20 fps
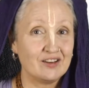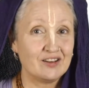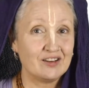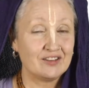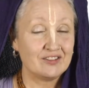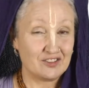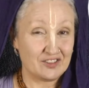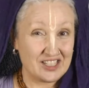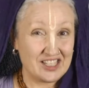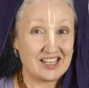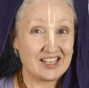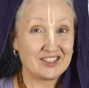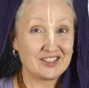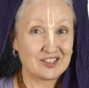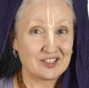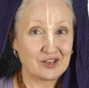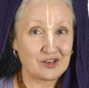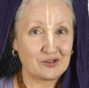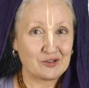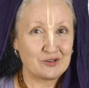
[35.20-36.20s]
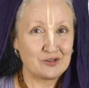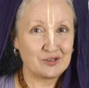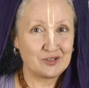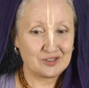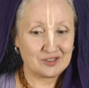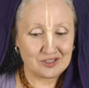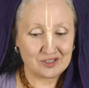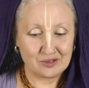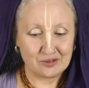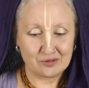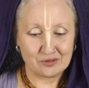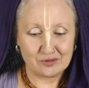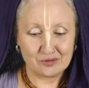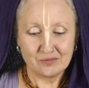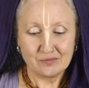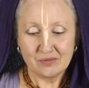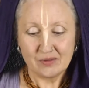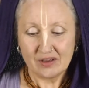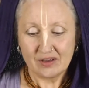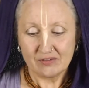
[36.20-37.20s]
3 years ago, so
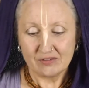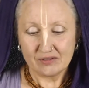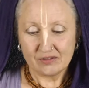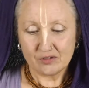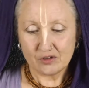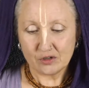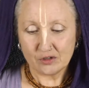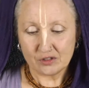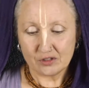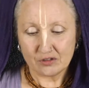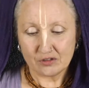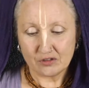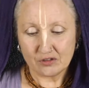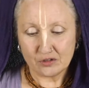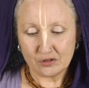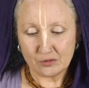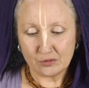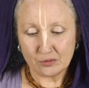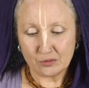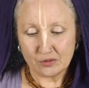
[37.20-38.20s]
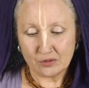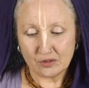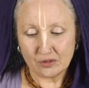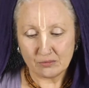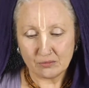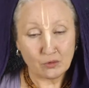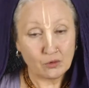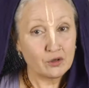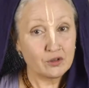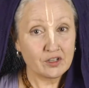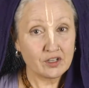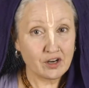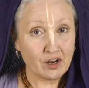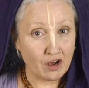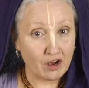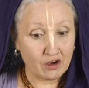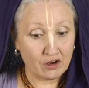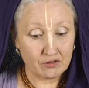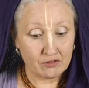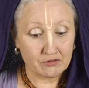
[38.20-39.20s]
we've gotten through more than
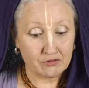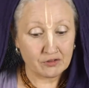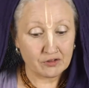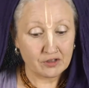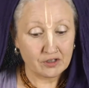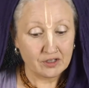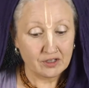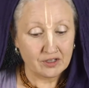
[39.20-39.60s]
half.